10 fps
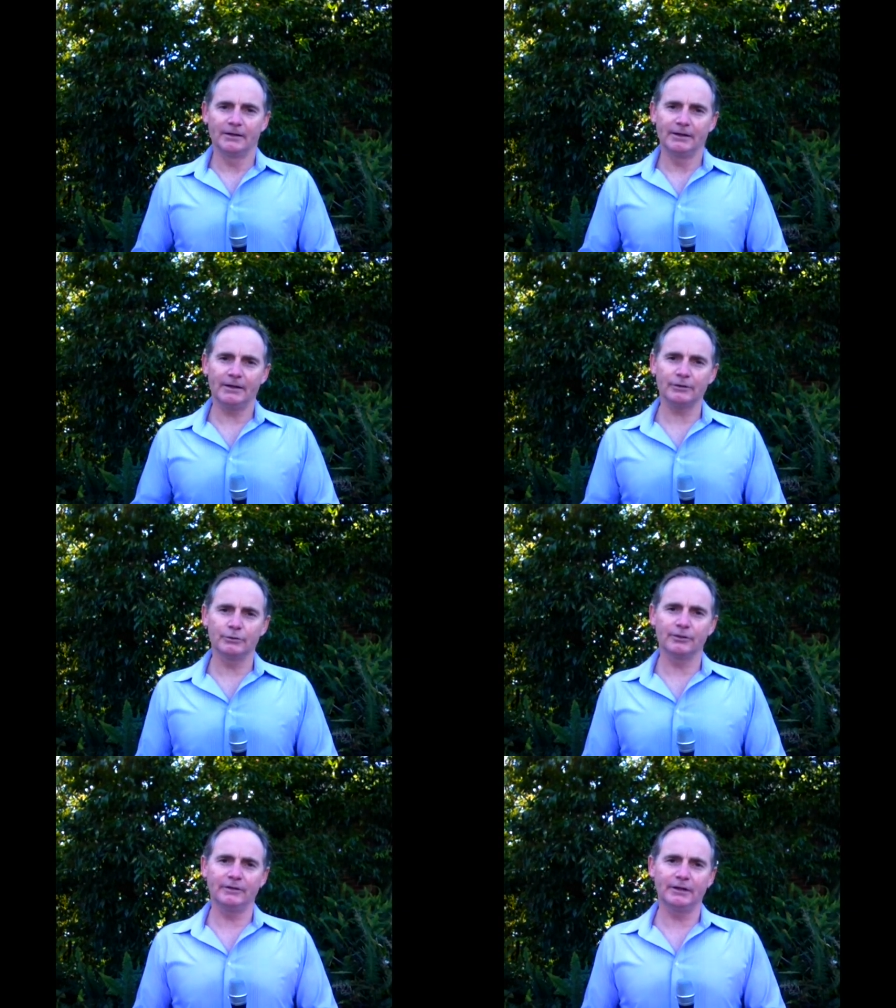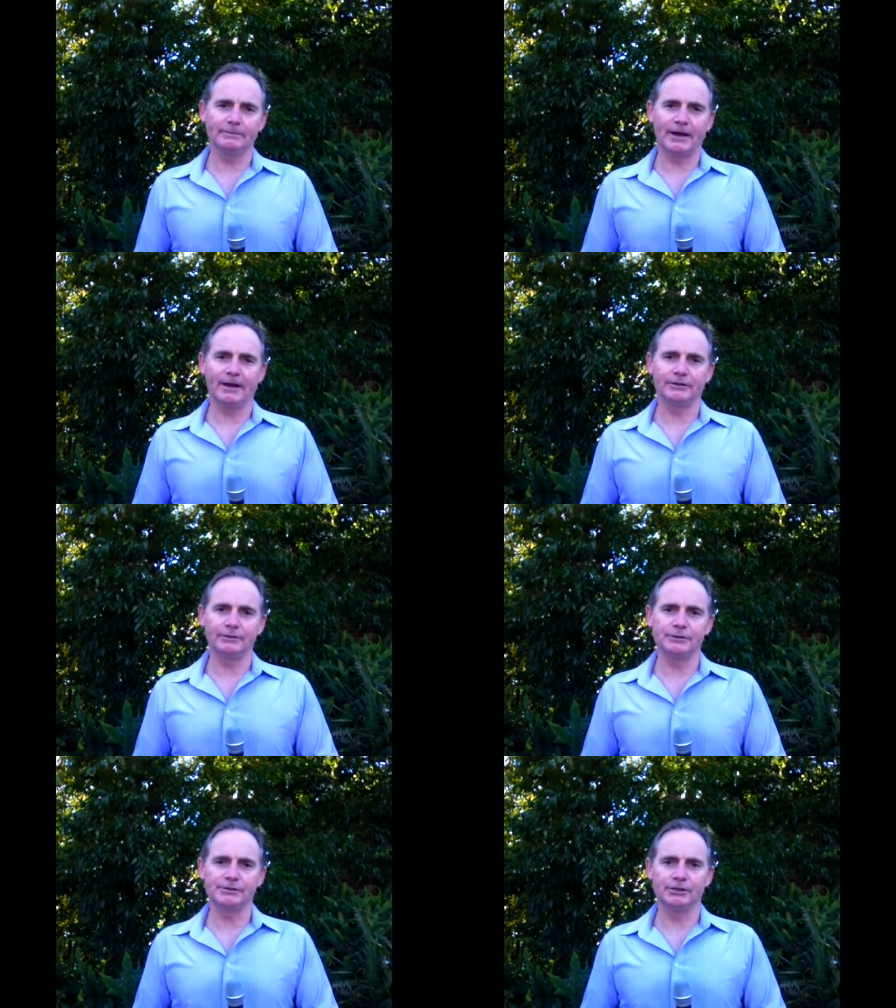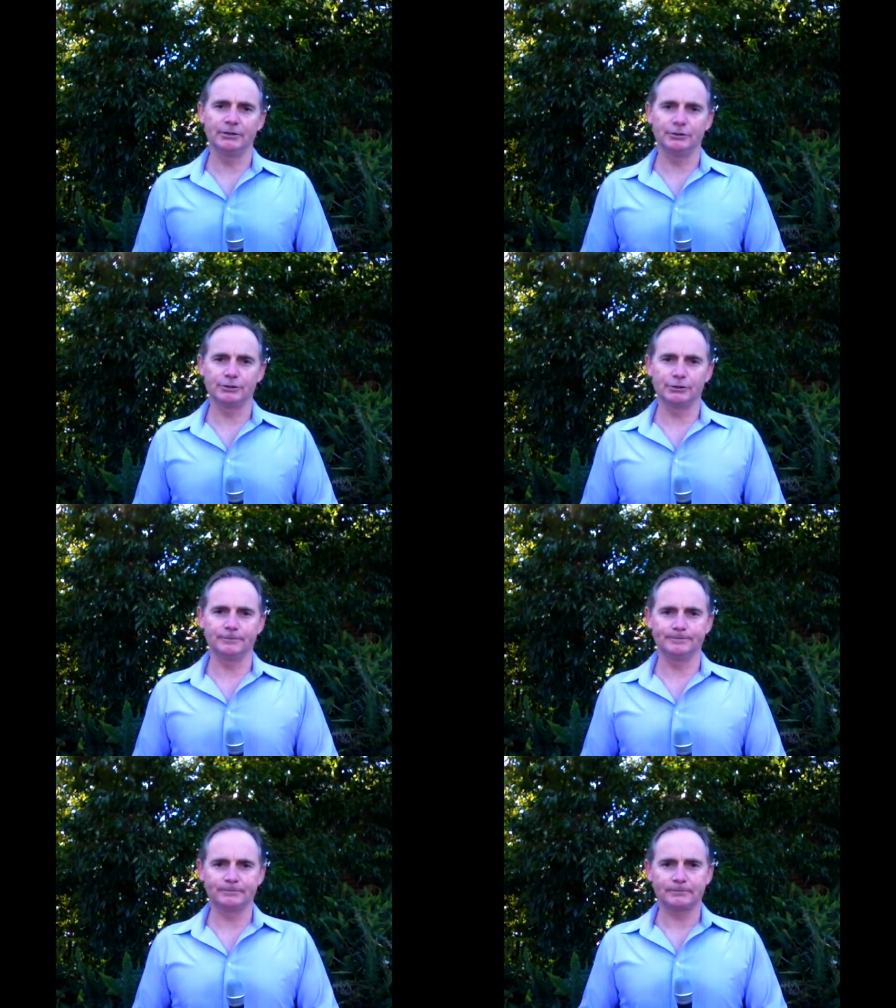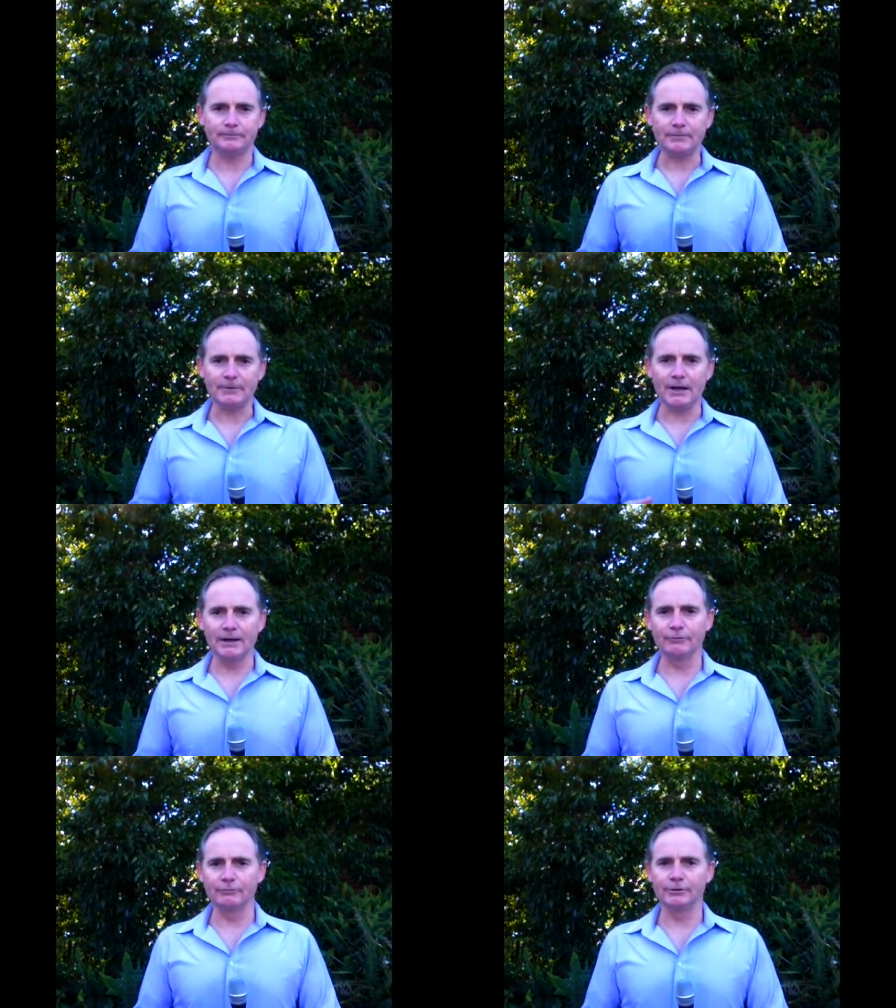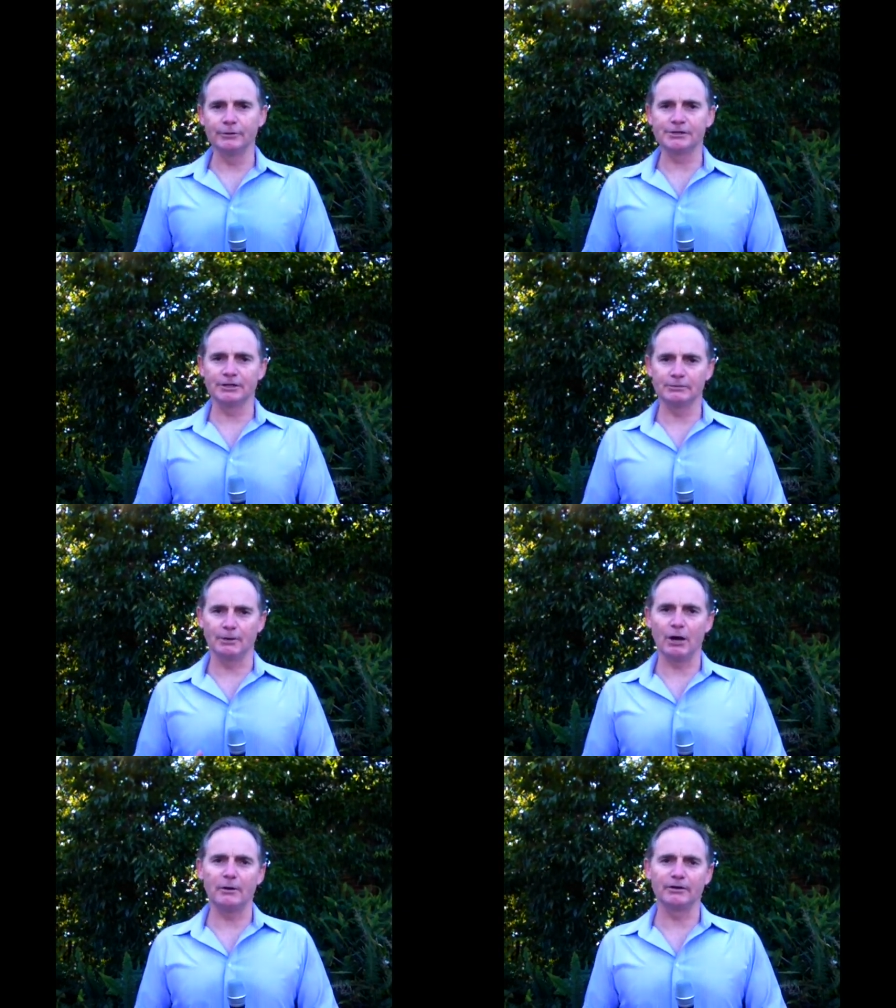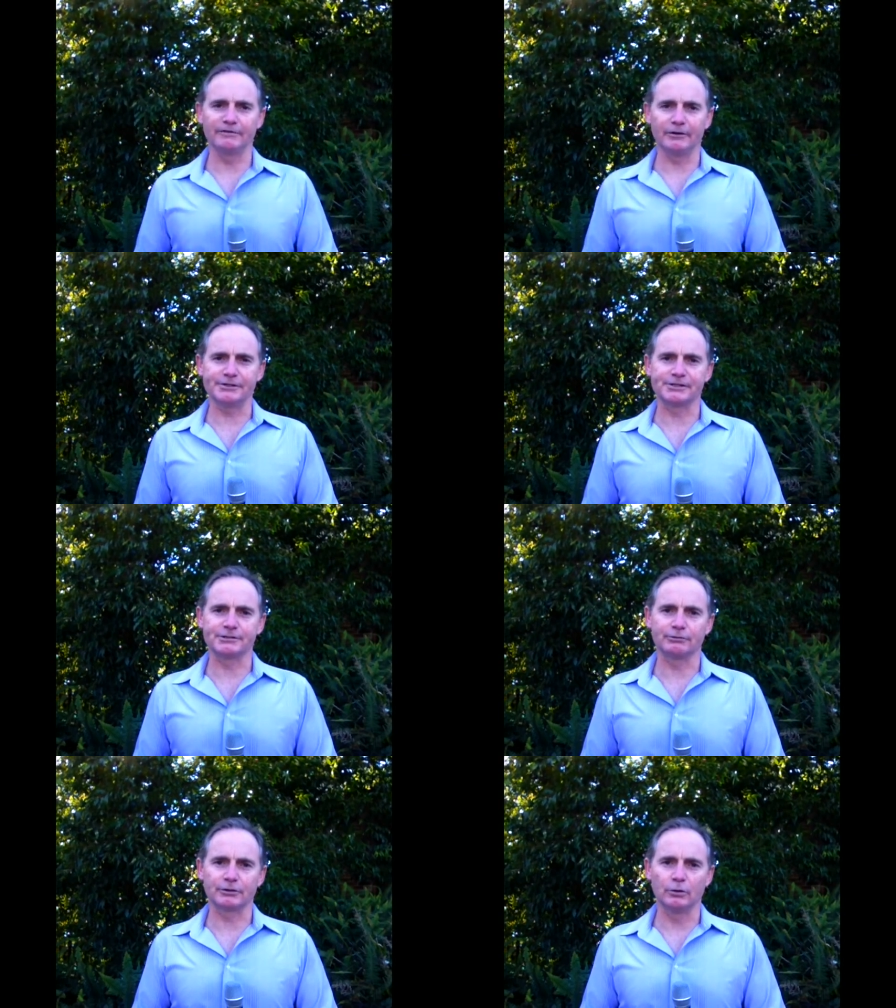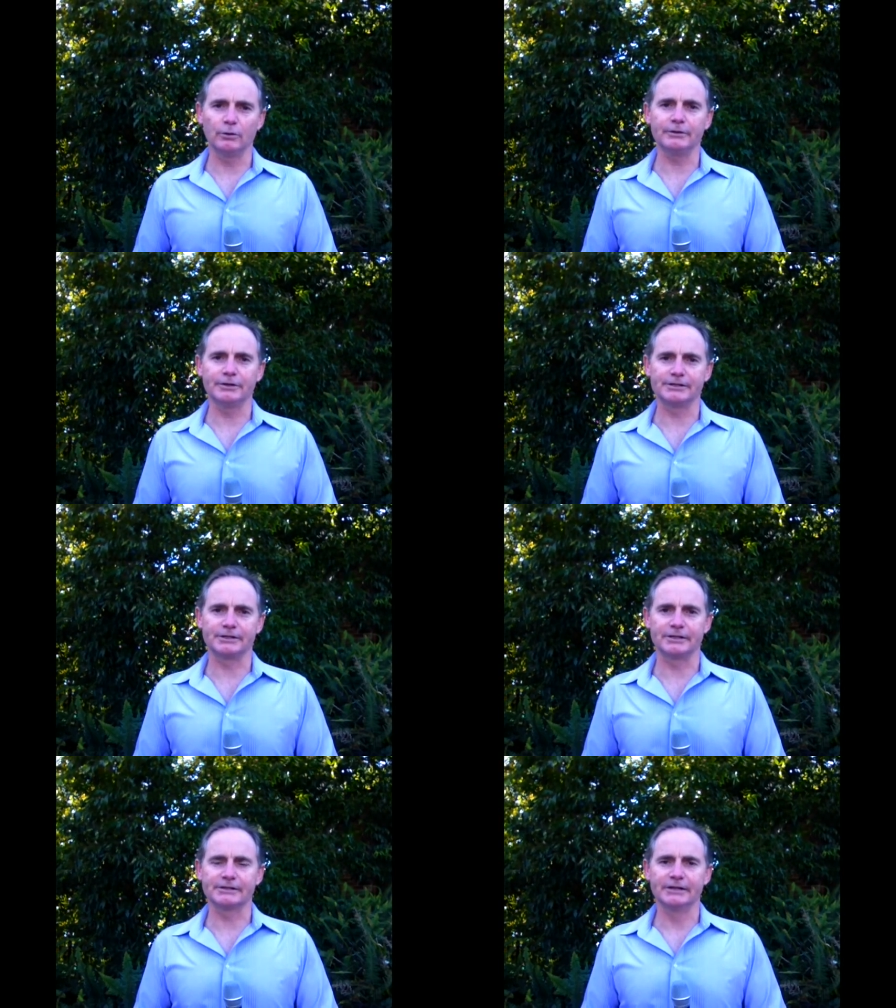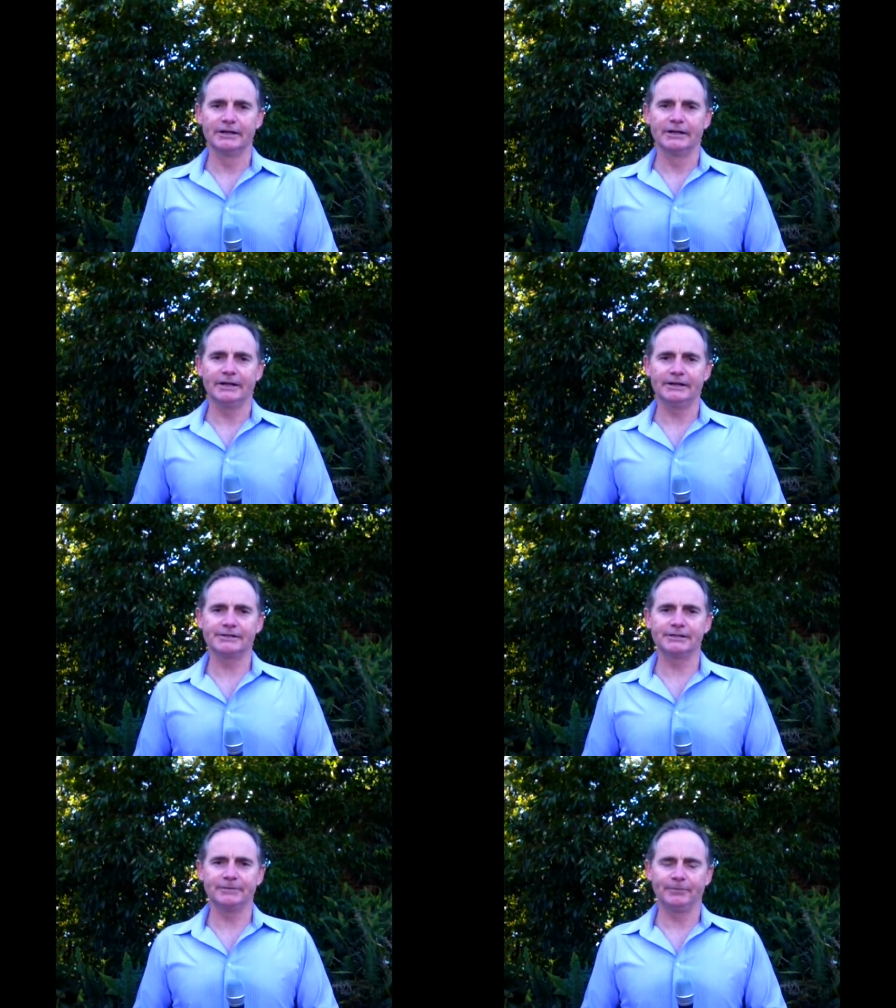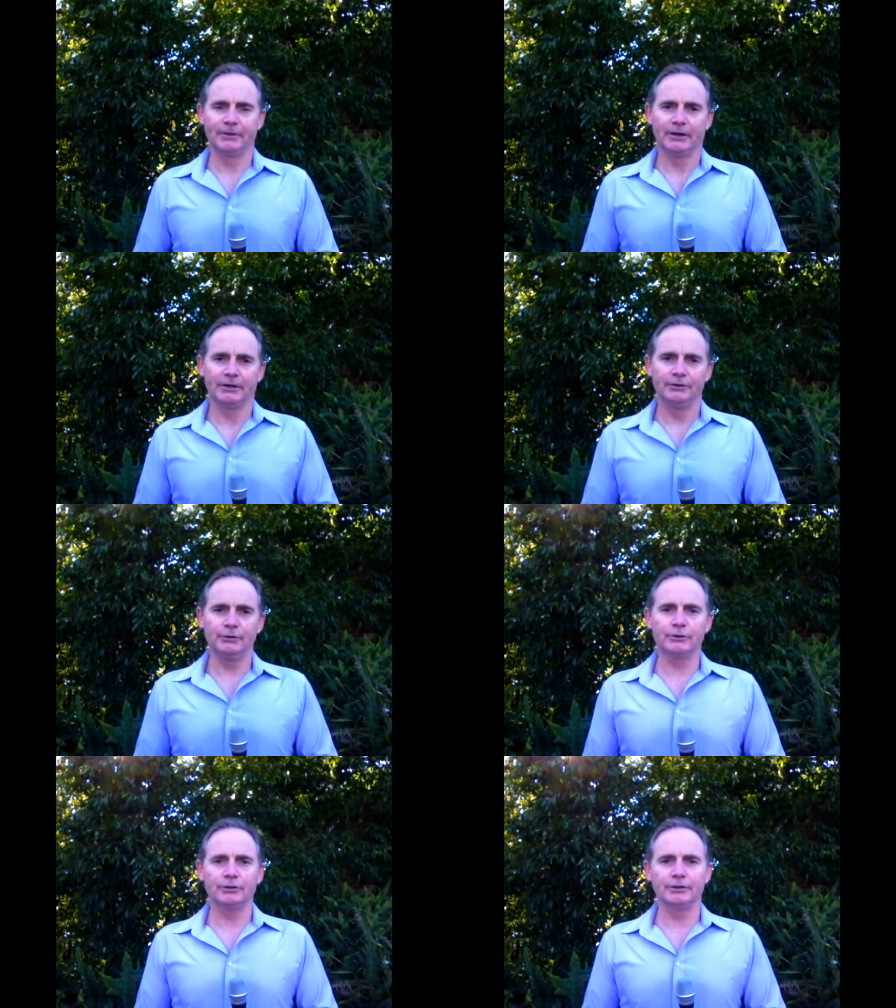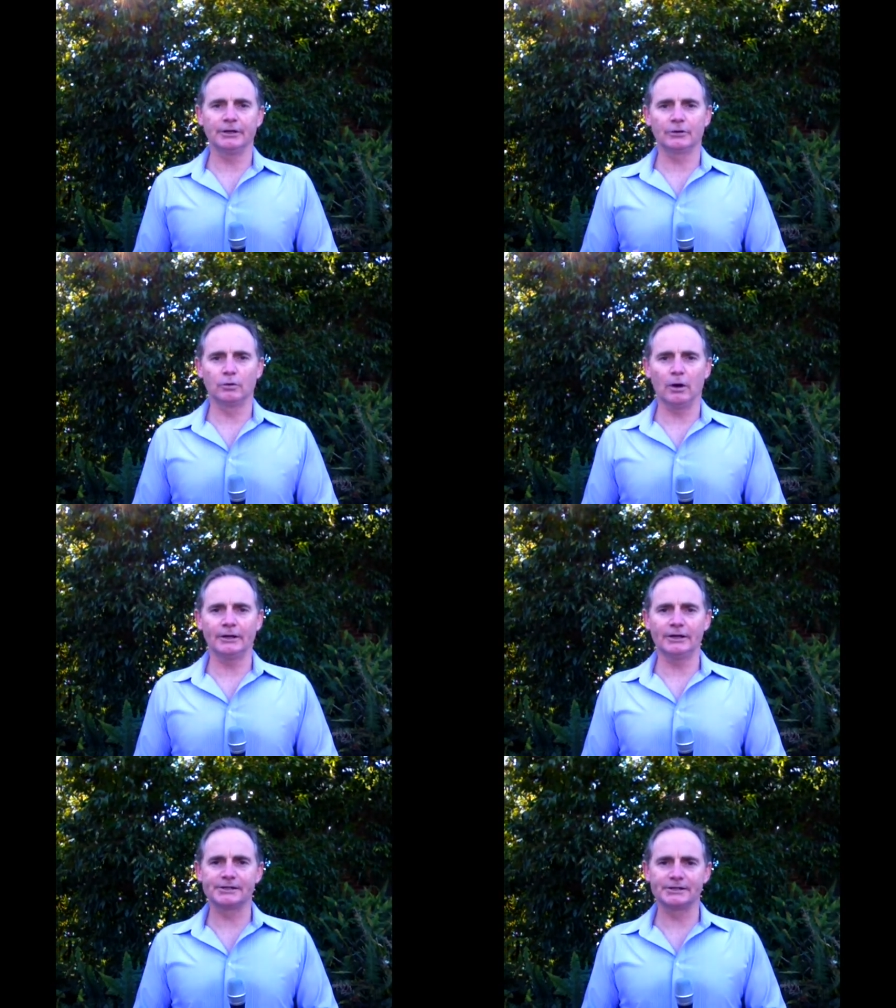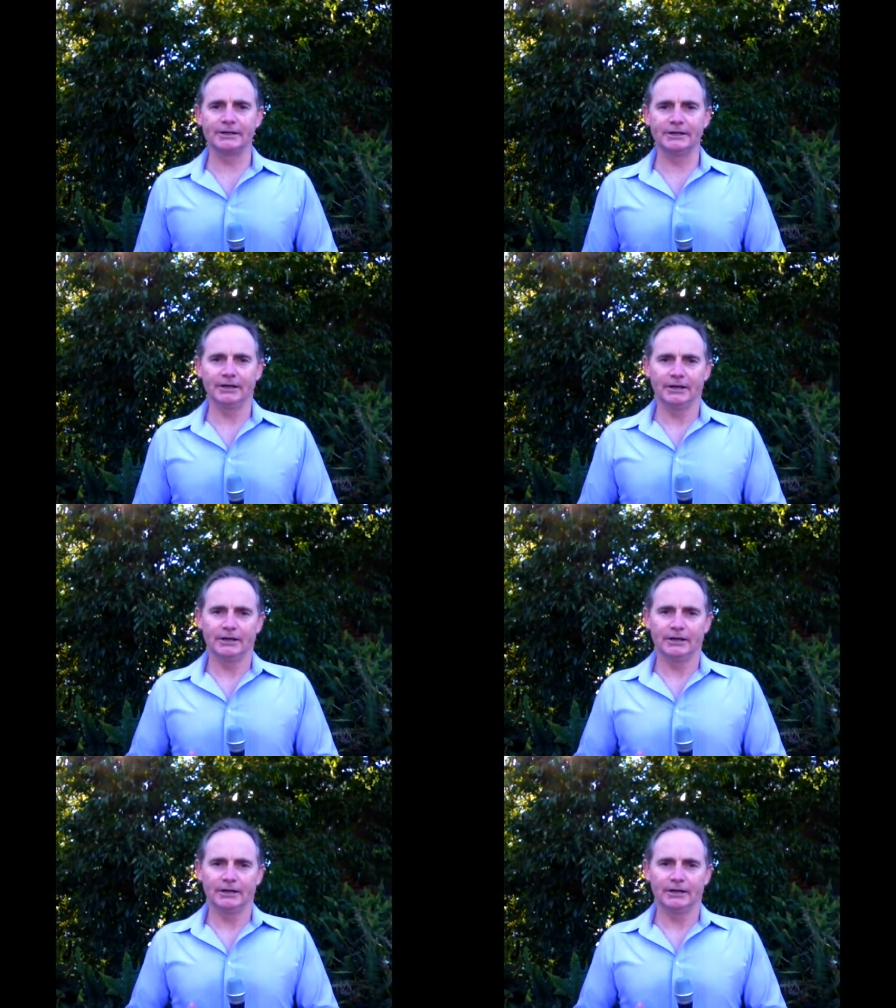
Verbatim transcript: The other good thing about using YouTube and using your mobile devices to record these things is that you could quite easily